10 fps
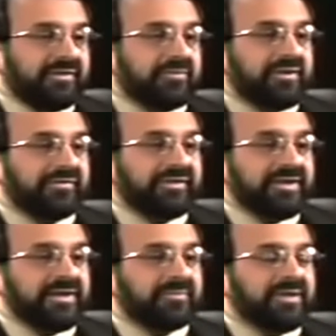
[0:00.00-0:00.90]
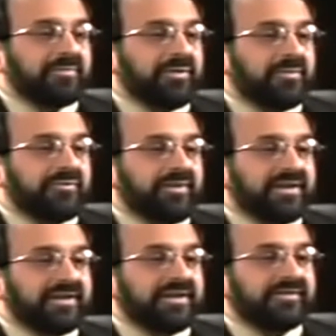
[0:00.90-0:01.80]
that we're seeing being
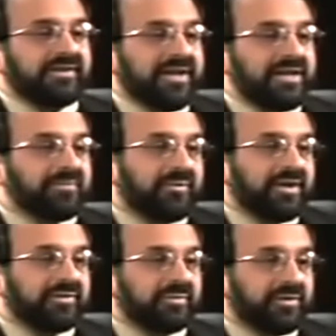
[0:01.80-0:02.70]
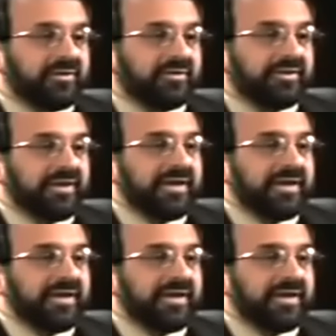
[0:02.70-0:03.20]
perpetrated in its name around the world?